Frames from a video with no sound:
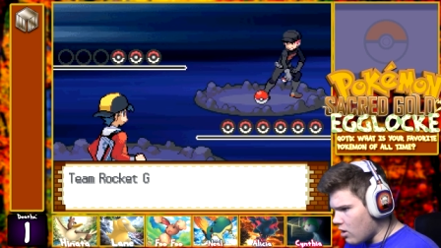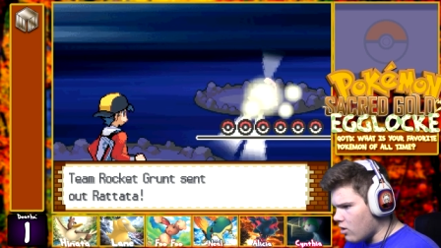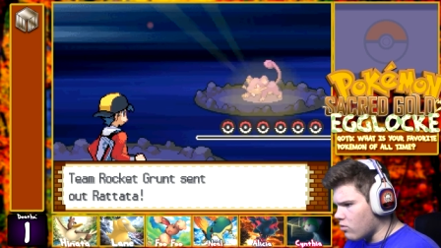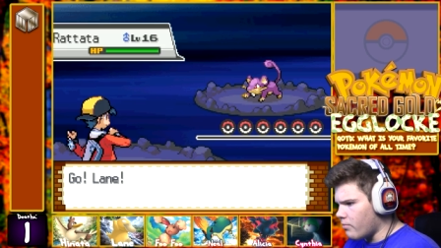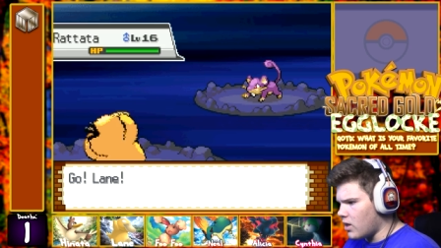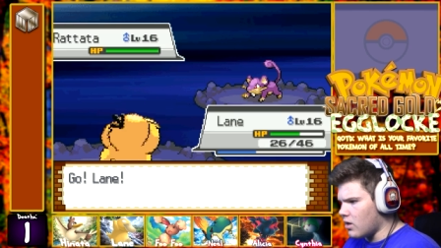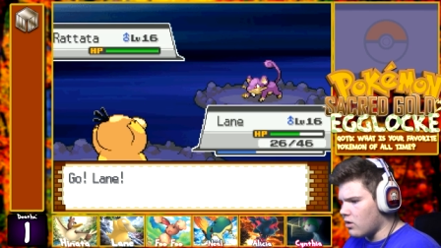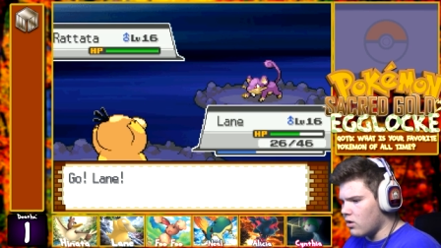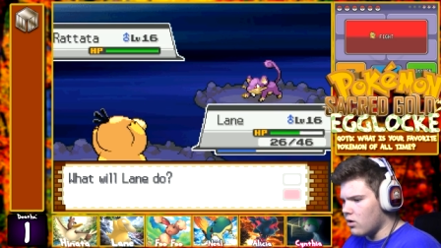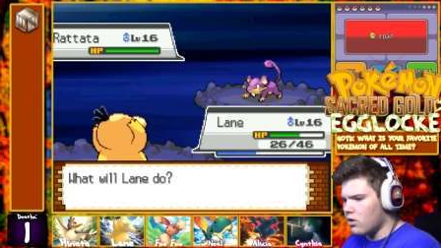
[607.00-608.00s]
Oh
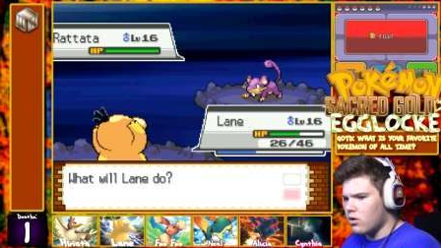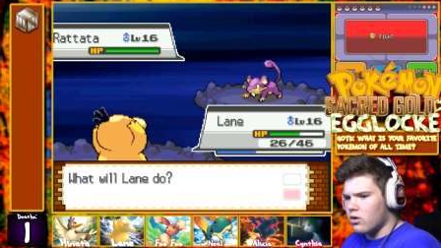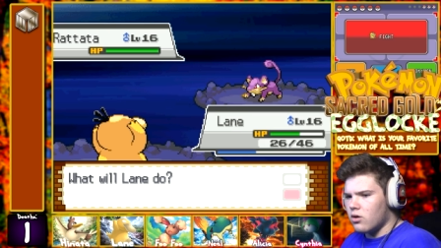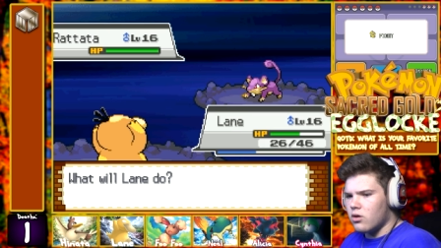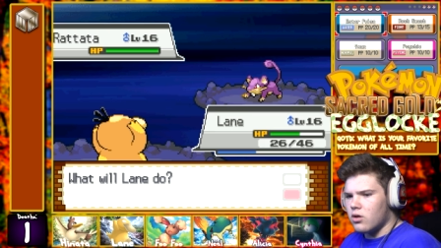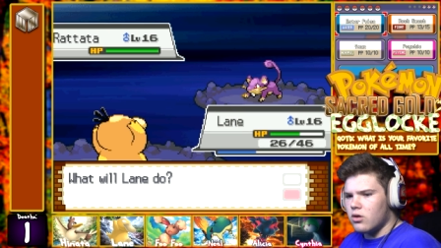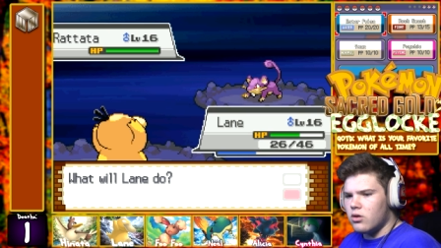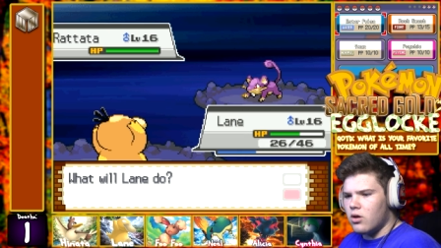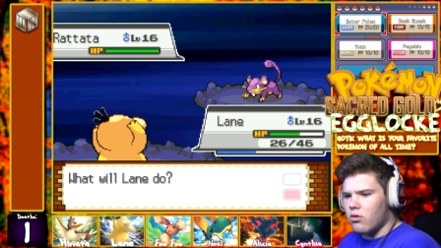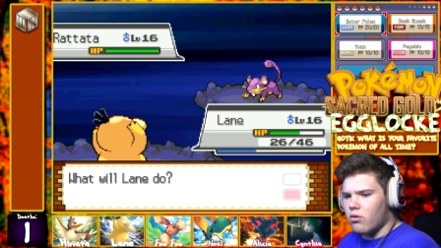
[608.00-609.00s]
man,
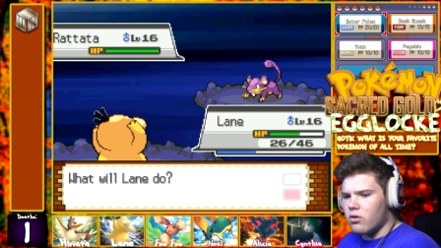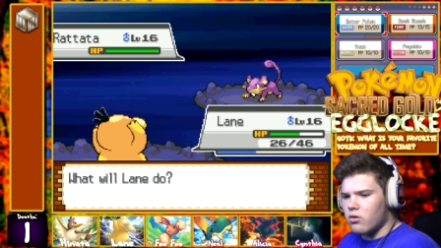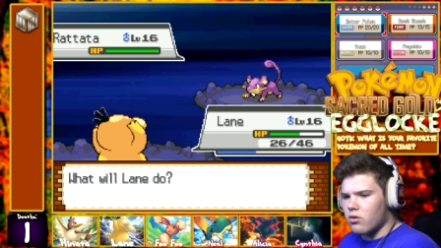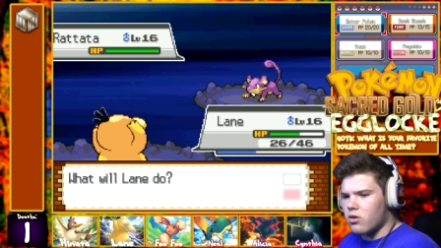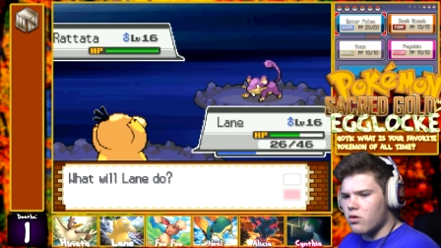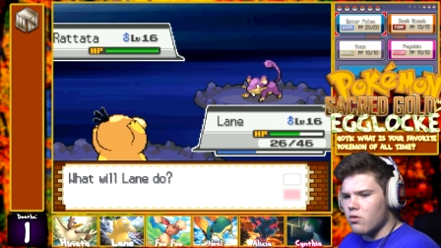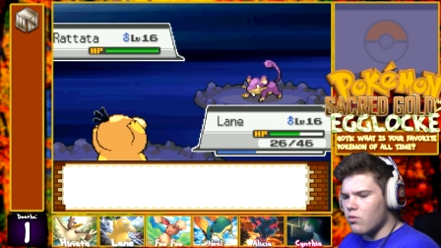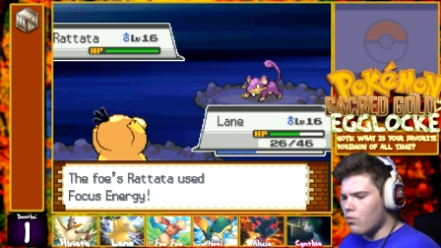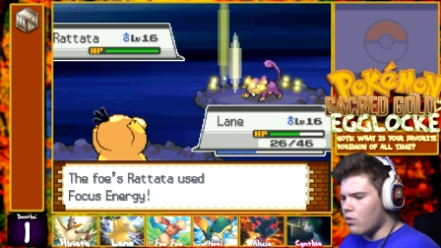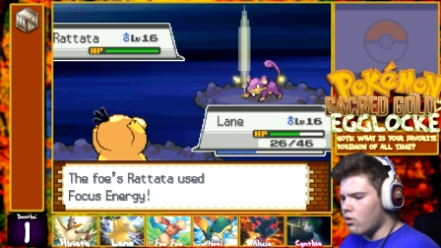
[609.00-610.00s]
you're you're
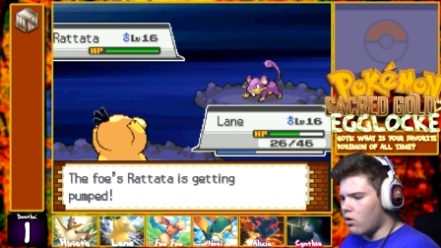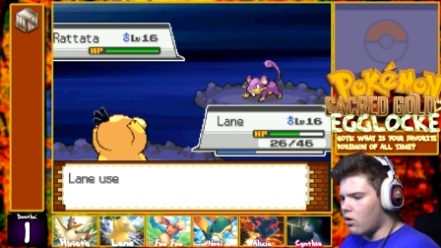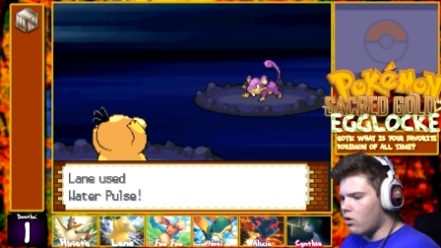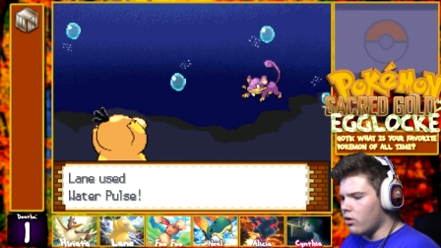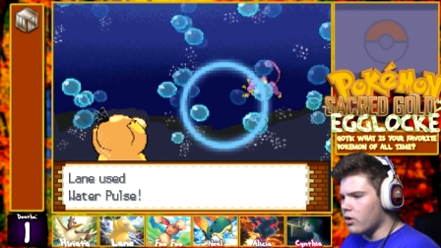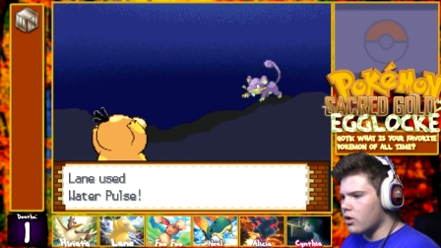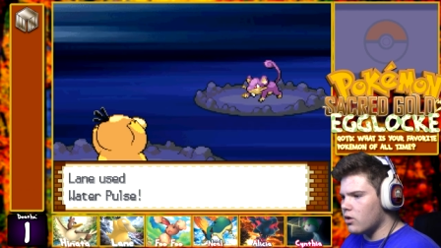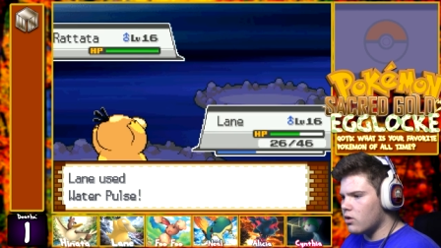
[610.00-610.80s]
so hurt.